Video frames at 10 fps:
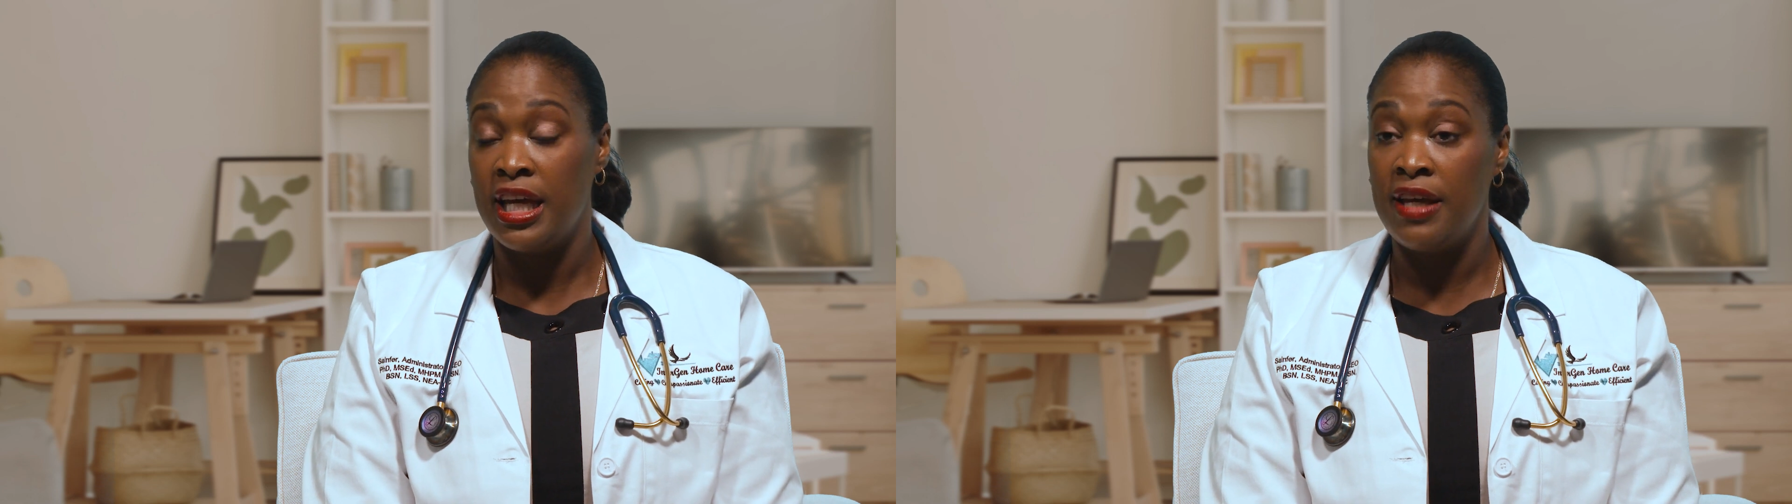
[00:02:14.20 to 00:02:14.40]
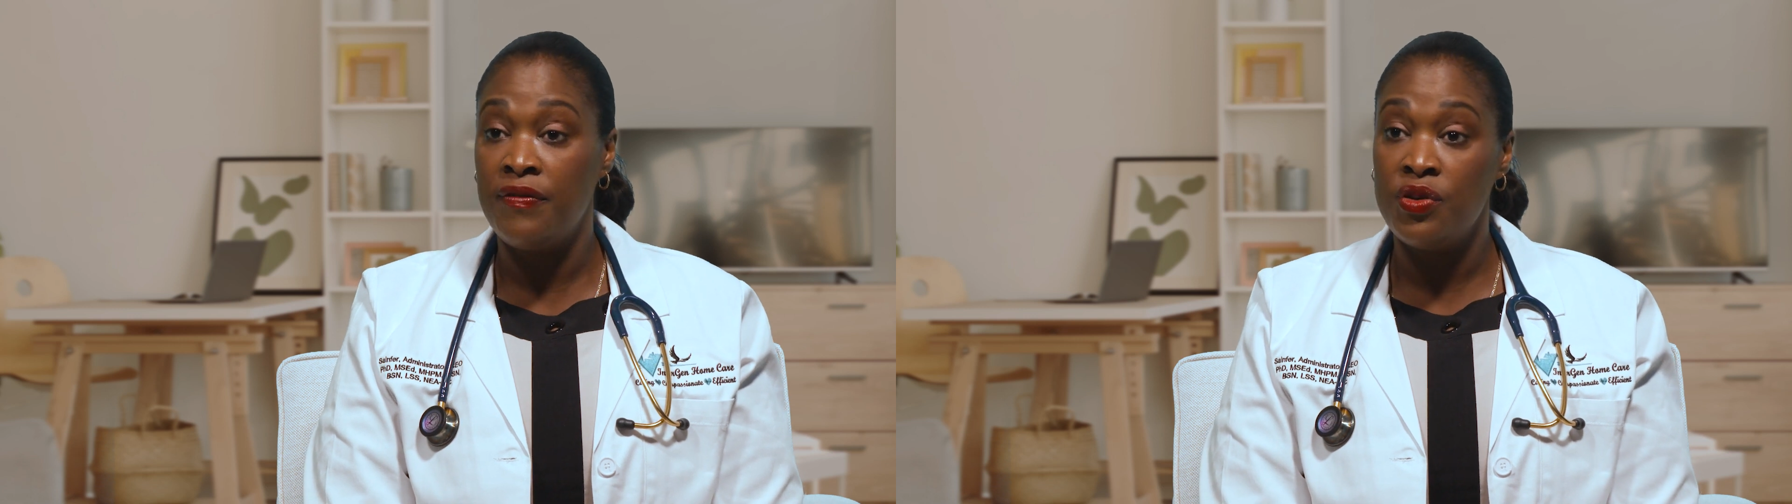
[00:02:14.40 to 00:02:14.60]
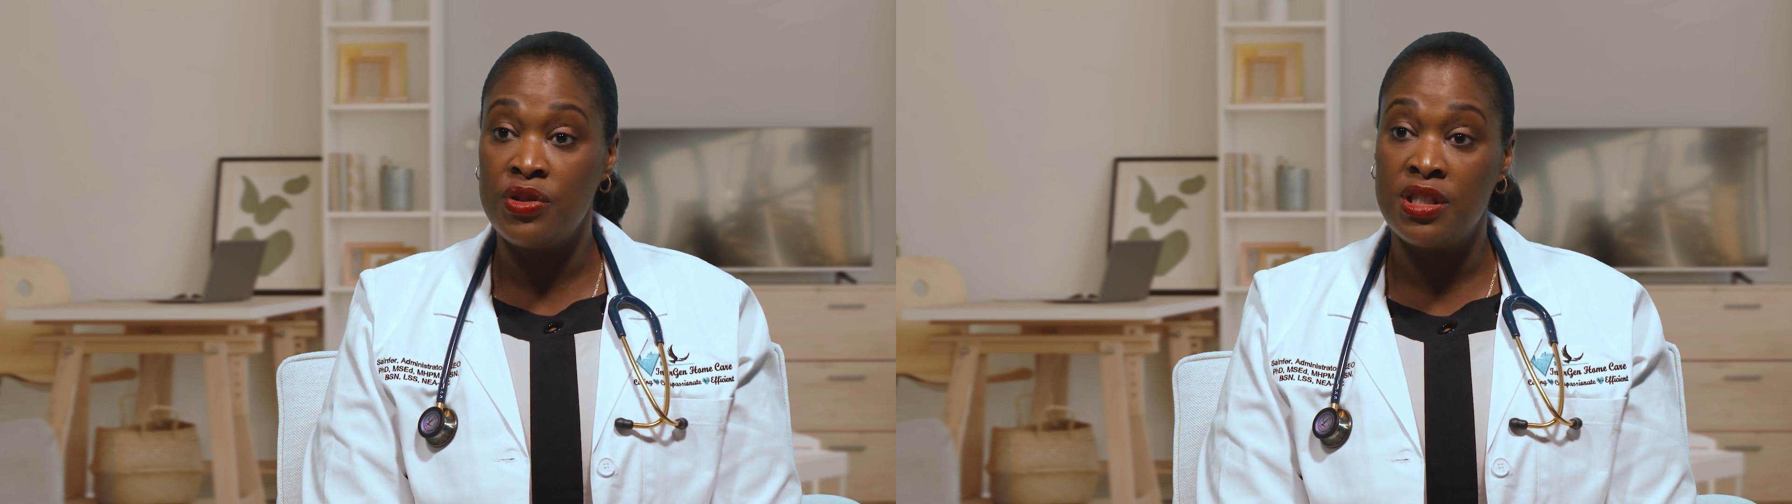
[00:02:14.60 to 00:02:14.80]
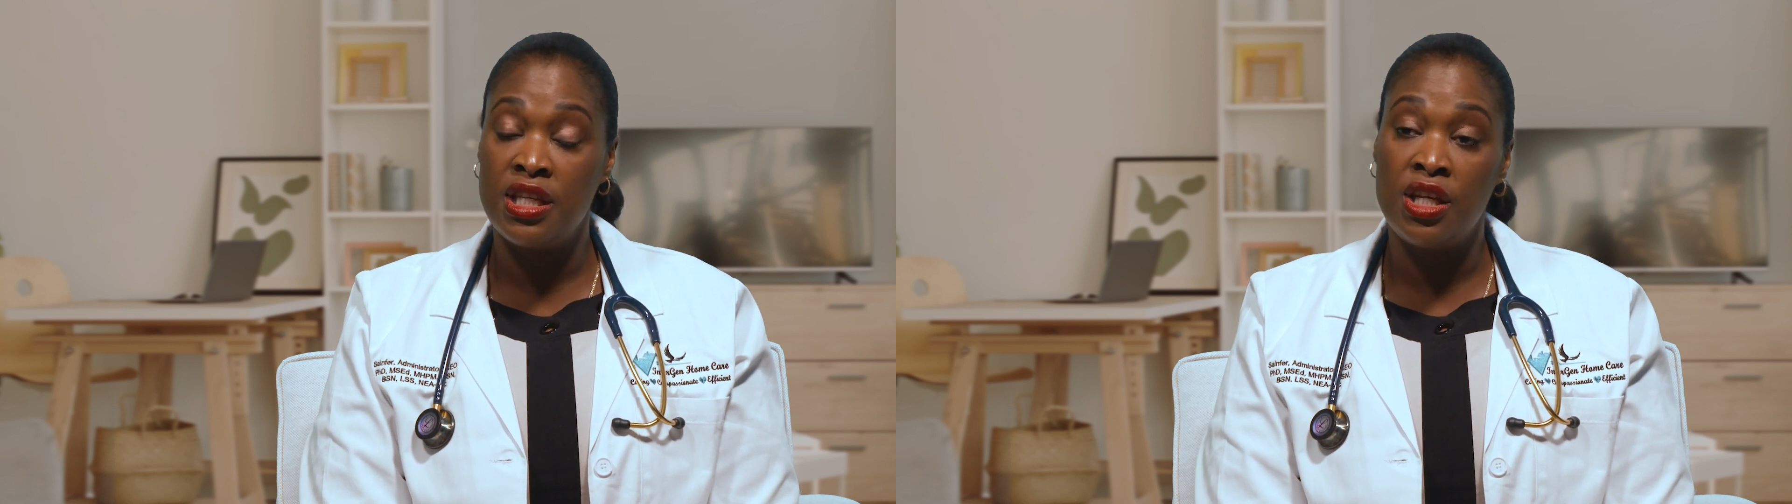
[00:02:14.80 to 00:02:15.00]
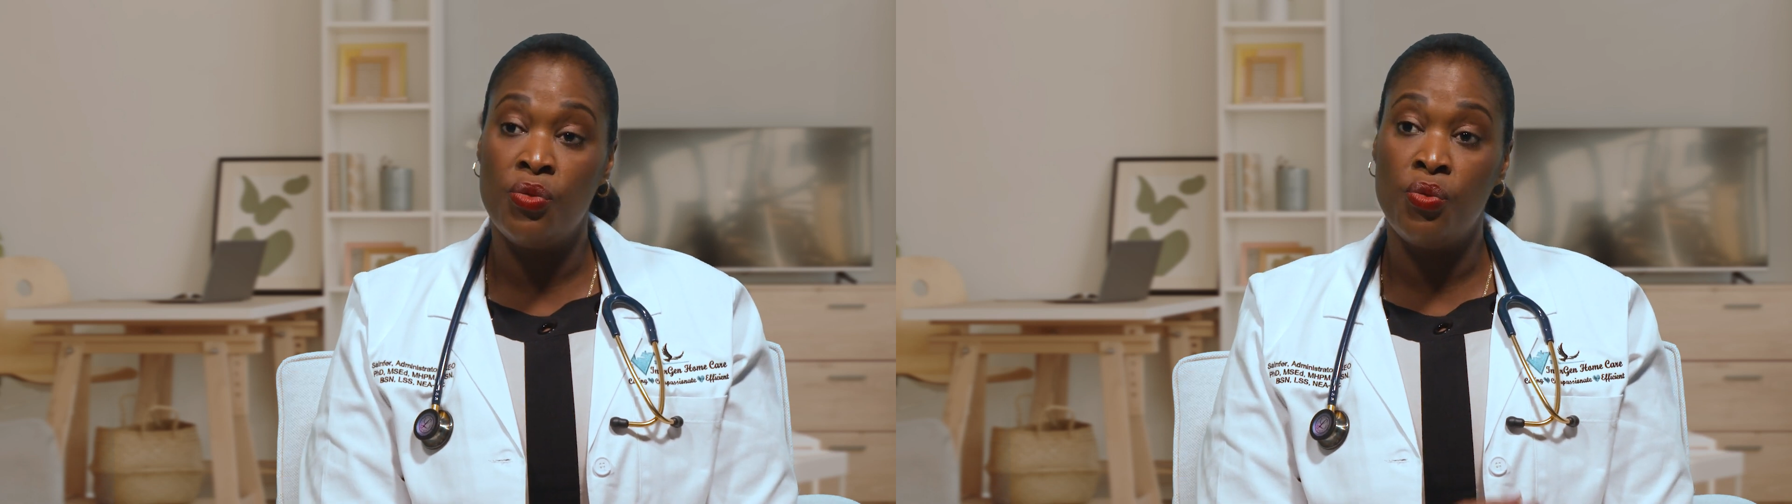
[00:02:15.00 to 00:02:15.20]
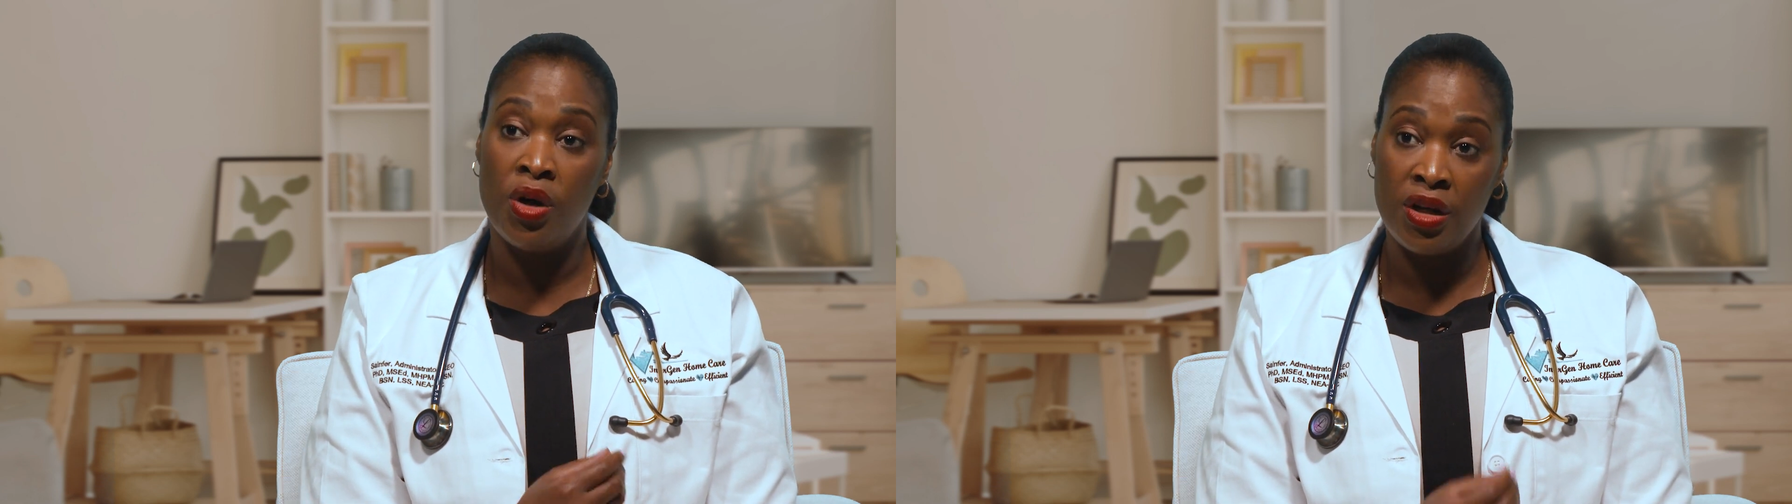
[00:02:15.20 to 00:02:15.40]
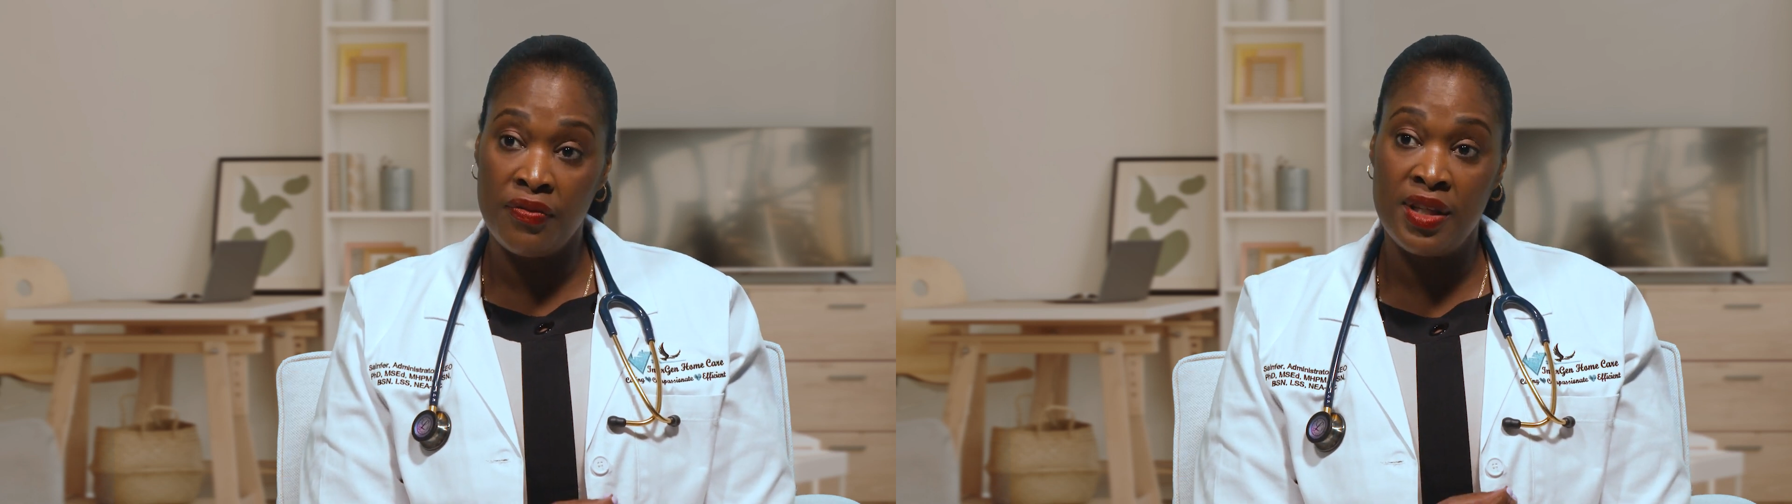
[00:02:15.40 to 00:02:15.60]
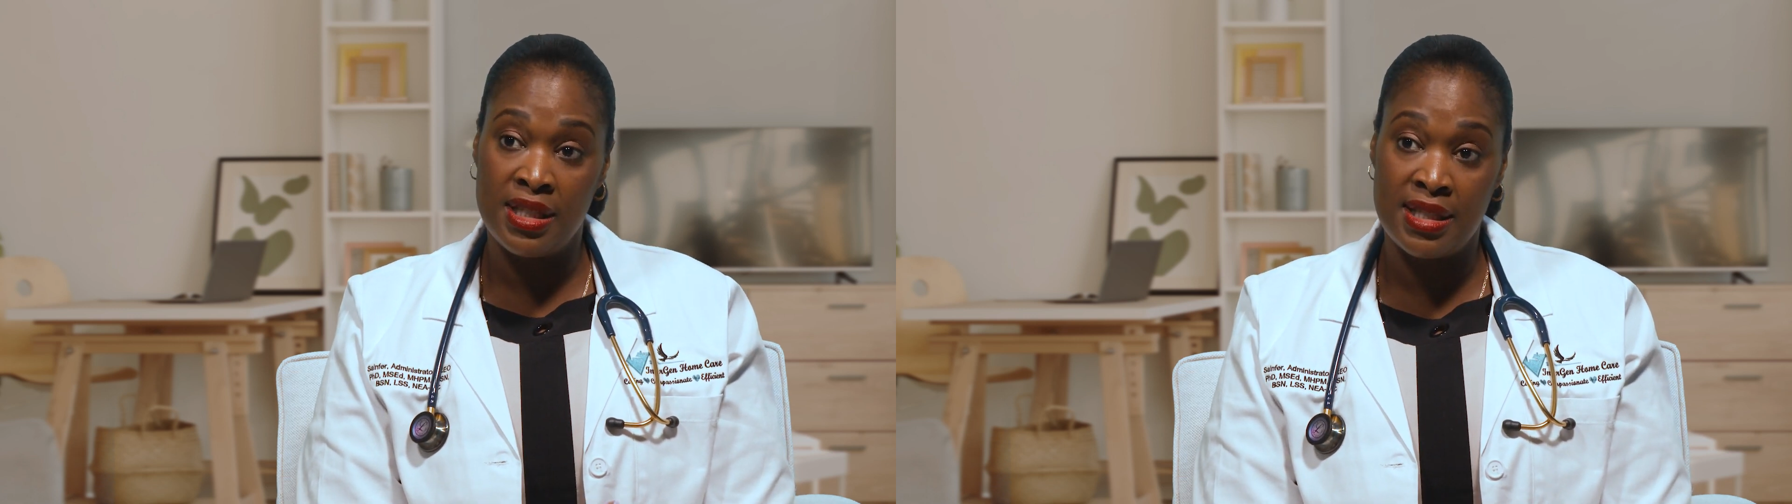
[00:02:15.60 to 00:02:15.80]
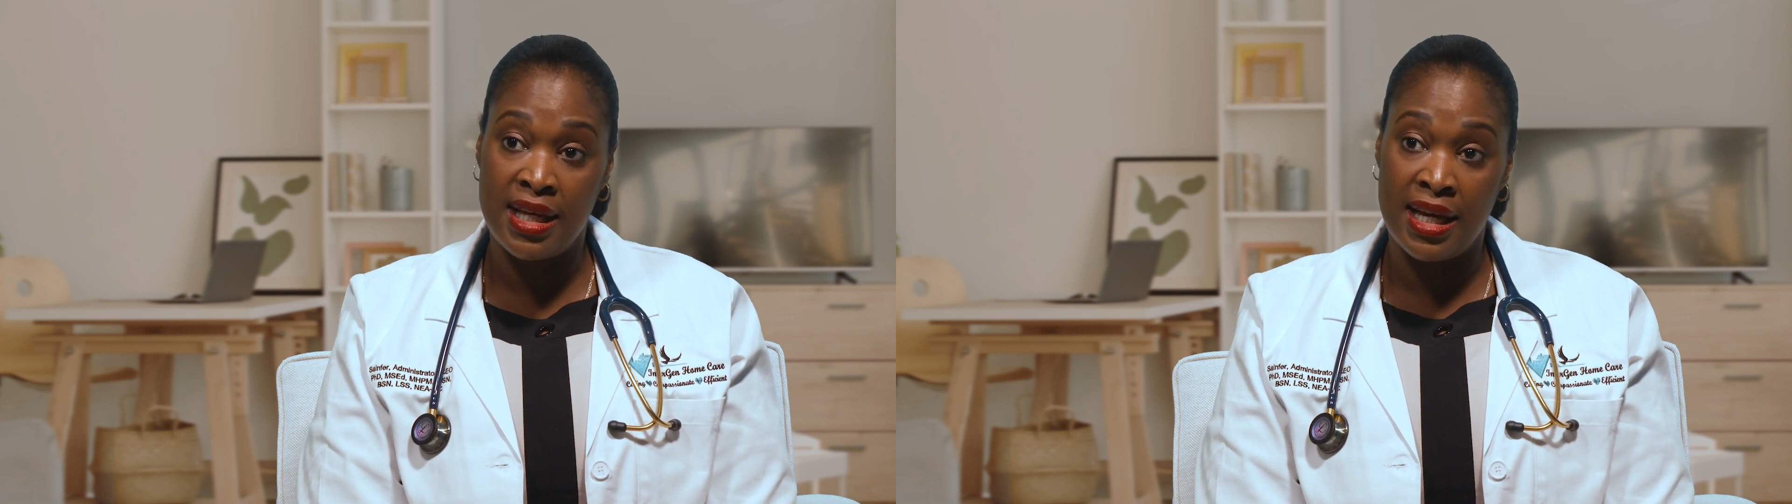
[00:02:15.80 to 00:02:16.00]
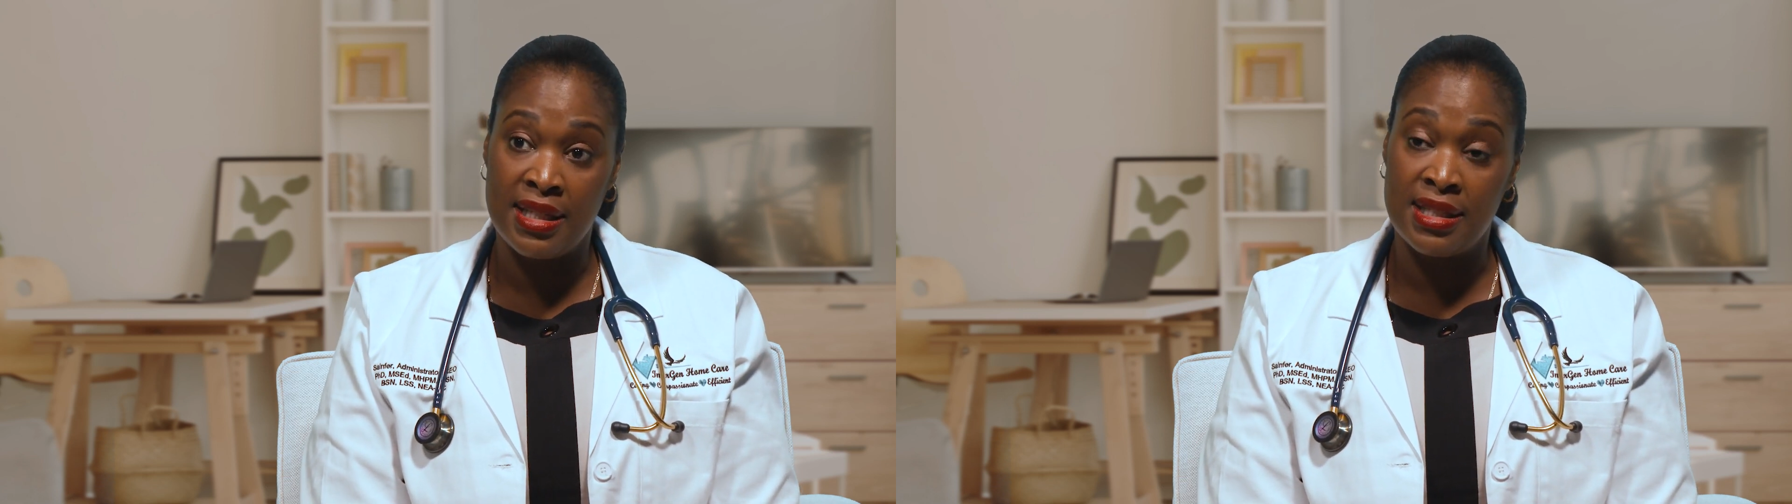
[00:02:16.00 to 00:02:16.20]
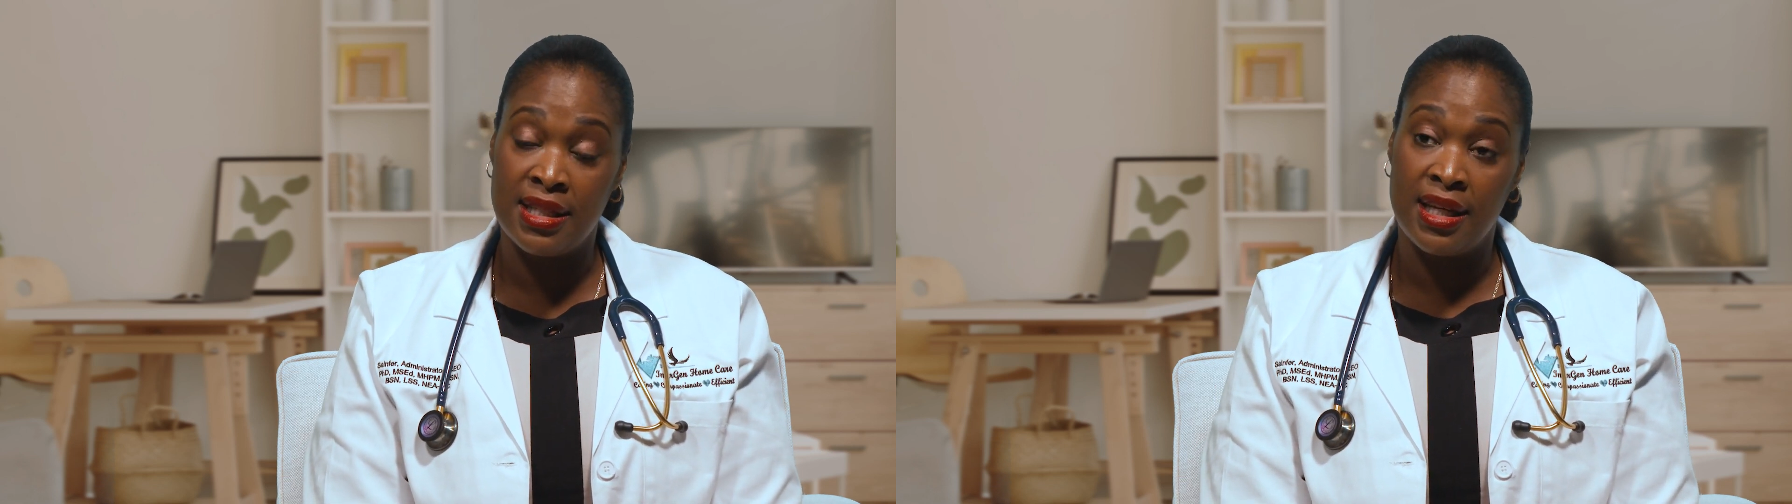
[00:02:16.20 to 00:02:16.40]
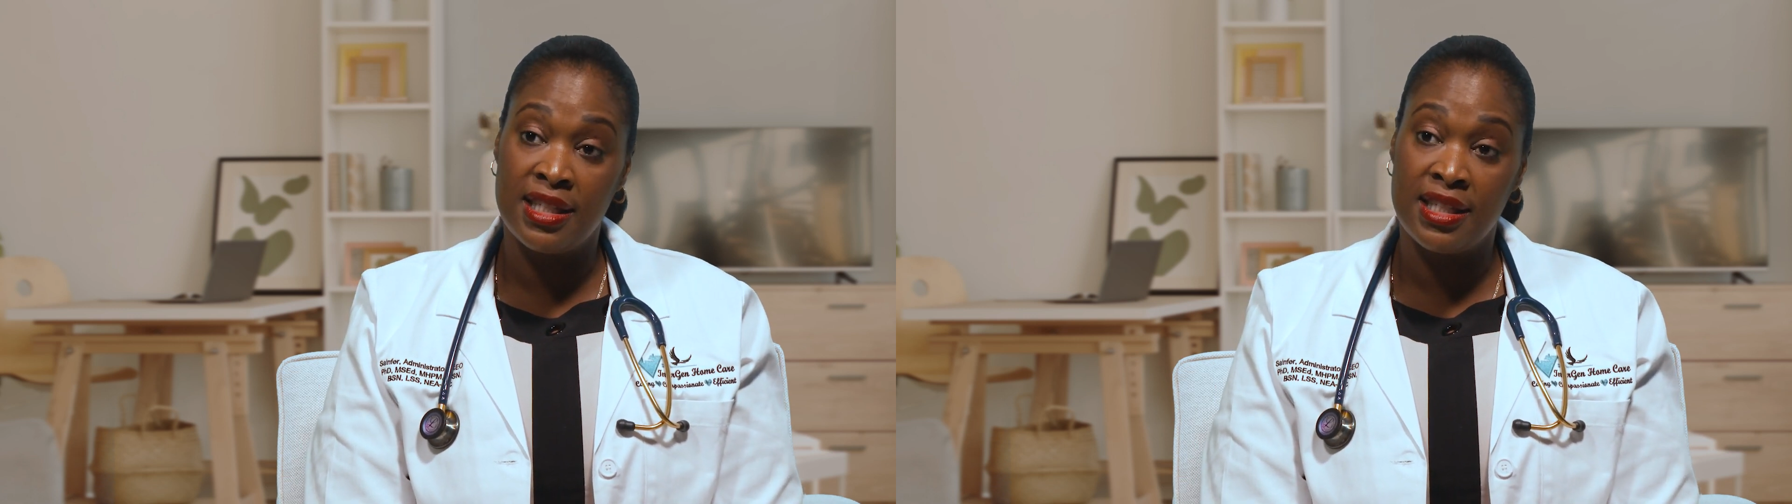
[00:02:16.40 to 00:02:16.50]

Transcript: If you see one of these signs,